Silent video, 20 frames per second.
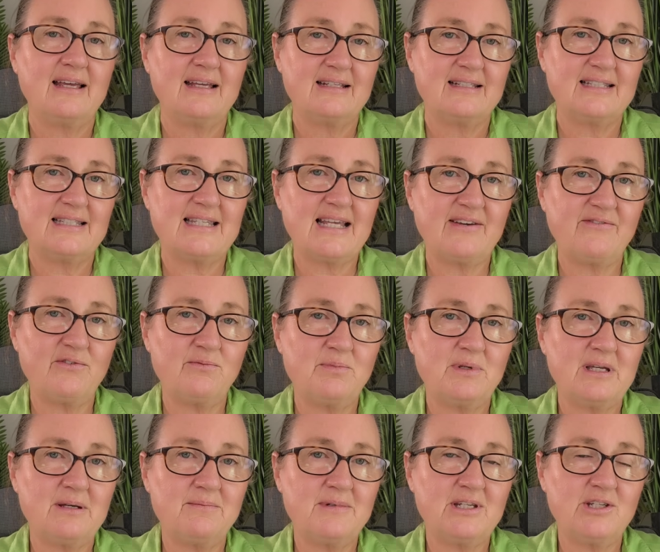7
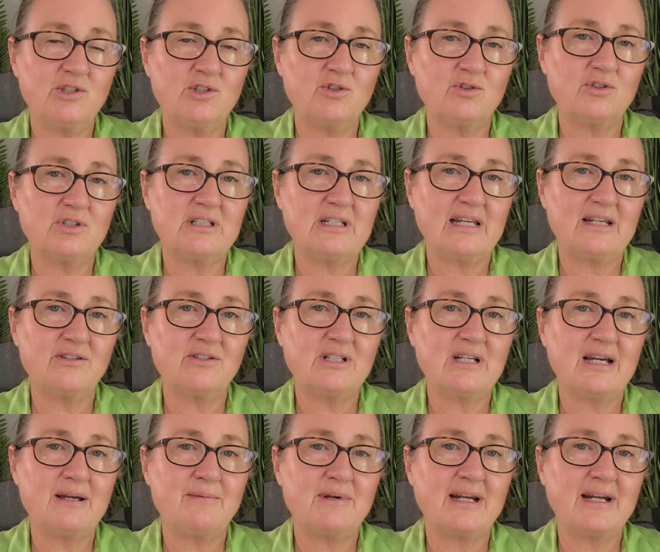p.m. Eastern Standard Time,